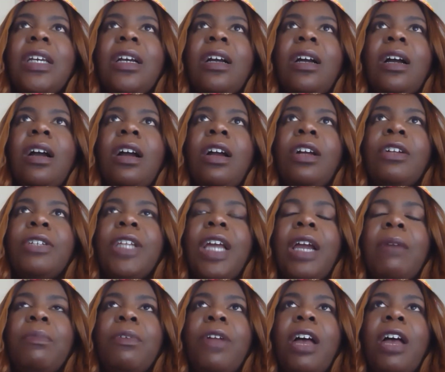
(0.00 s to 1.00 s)

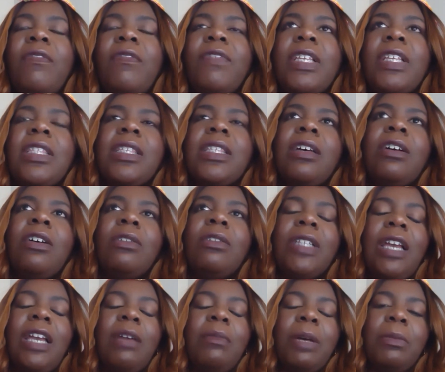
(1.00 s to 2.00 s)
nonprofits. Oh,
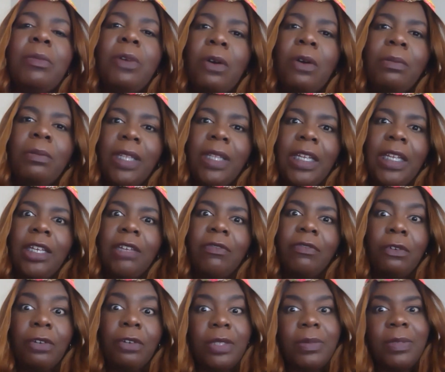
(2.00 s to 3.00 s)
now I'm going blank,
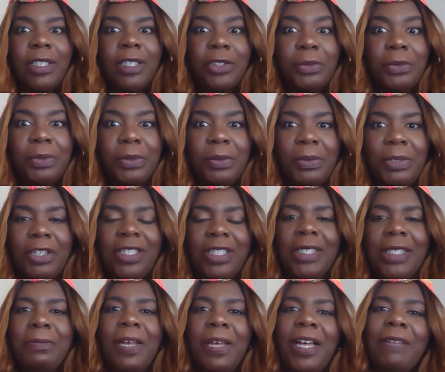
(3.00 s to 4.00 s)
of course, because you put me on the
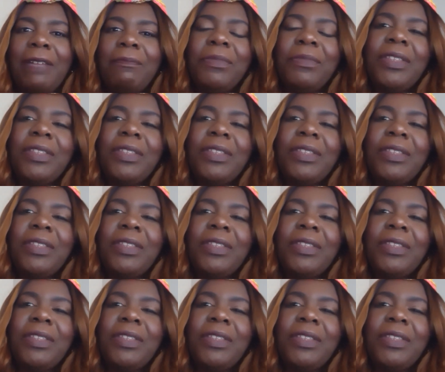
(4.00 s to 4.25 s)
spot.